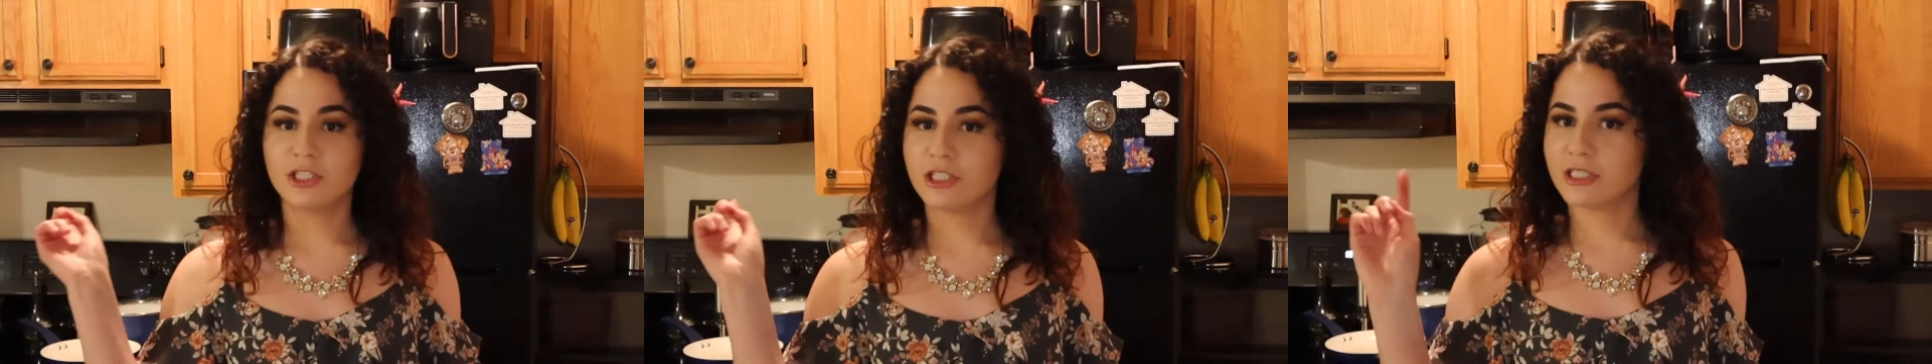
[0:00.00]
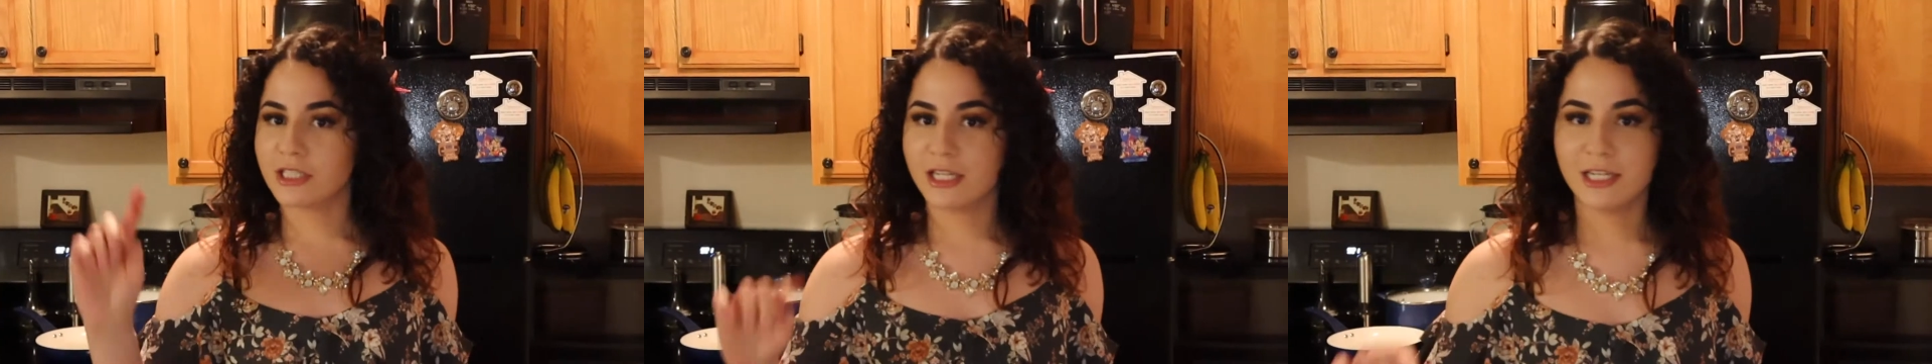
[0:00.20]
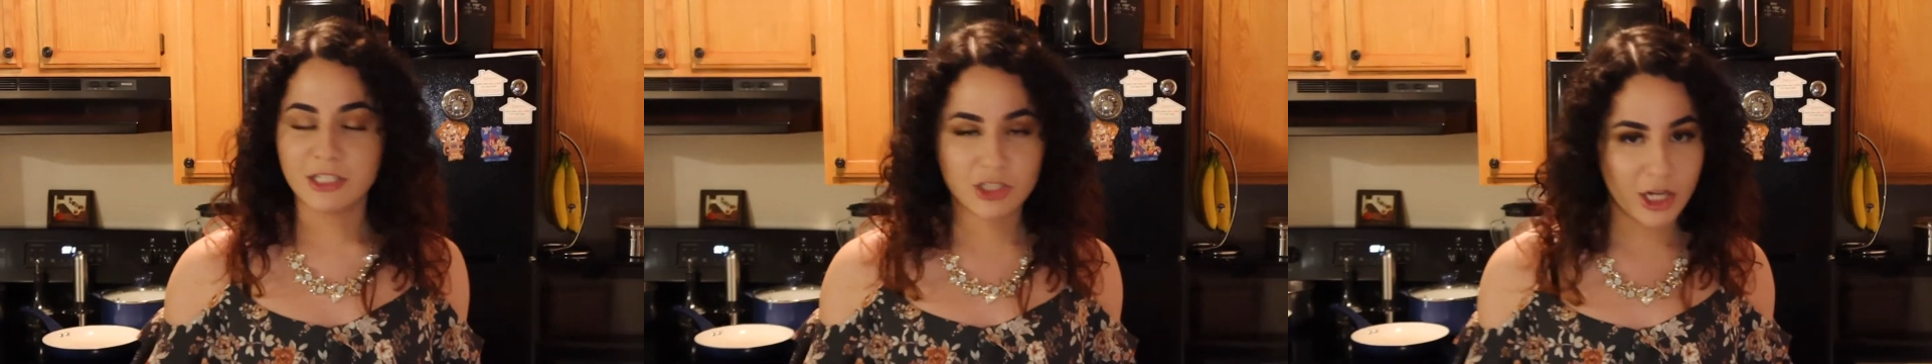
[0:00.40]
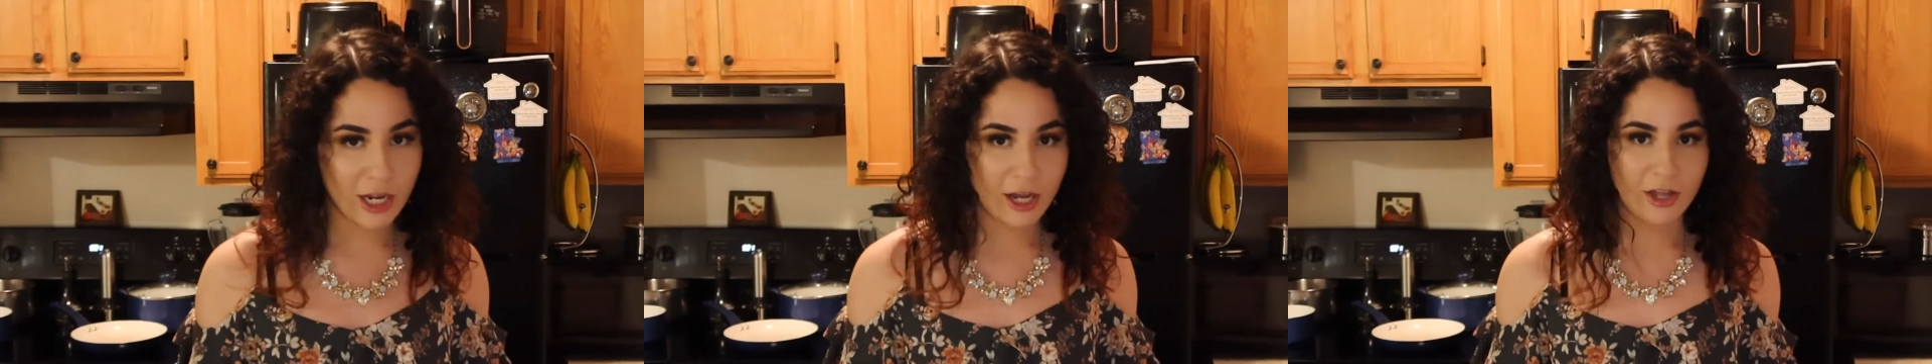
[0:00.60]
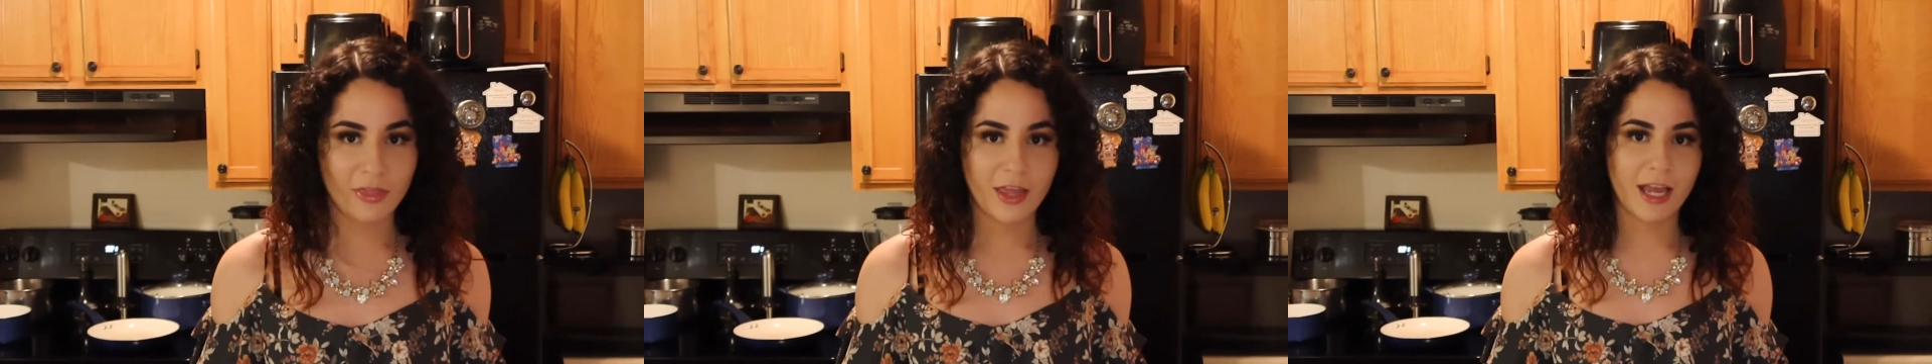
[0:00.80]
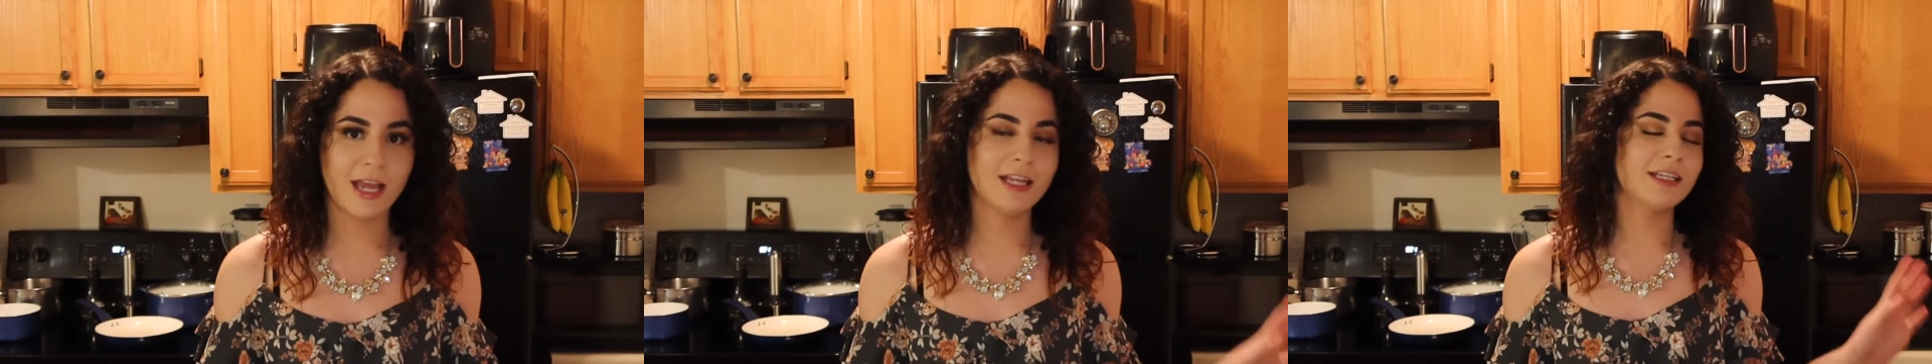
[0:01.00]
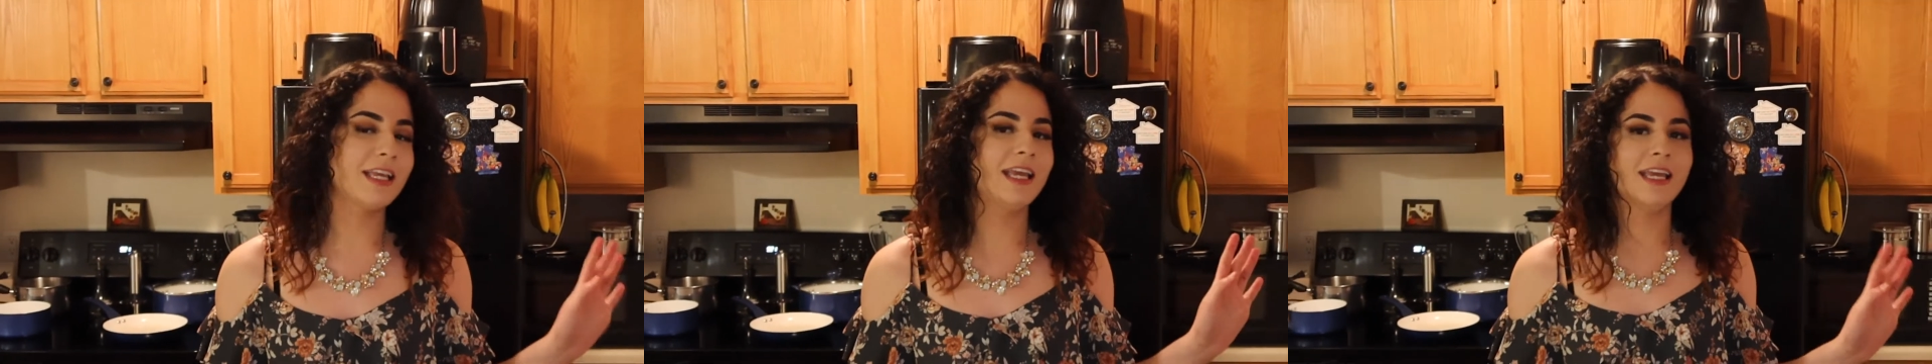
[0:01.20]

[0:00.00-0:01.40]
just going to check on that